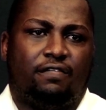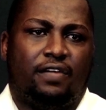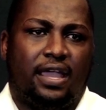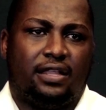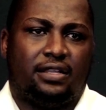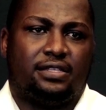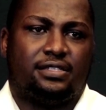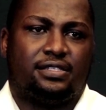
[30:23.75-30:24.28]

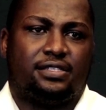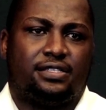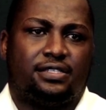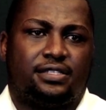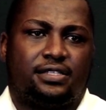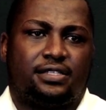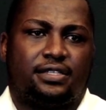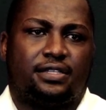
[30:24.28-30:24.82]

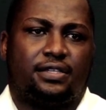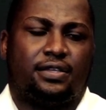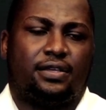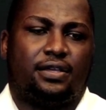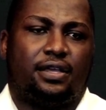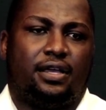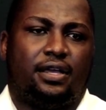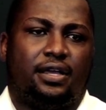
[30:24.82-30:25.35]
Violence,
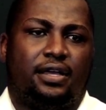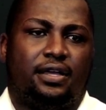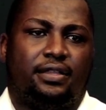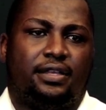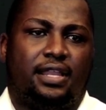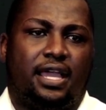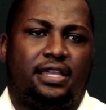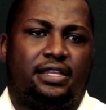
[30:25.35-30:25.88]

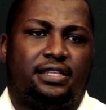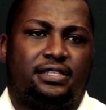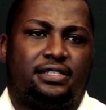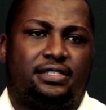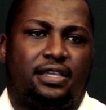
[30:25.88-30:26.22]
9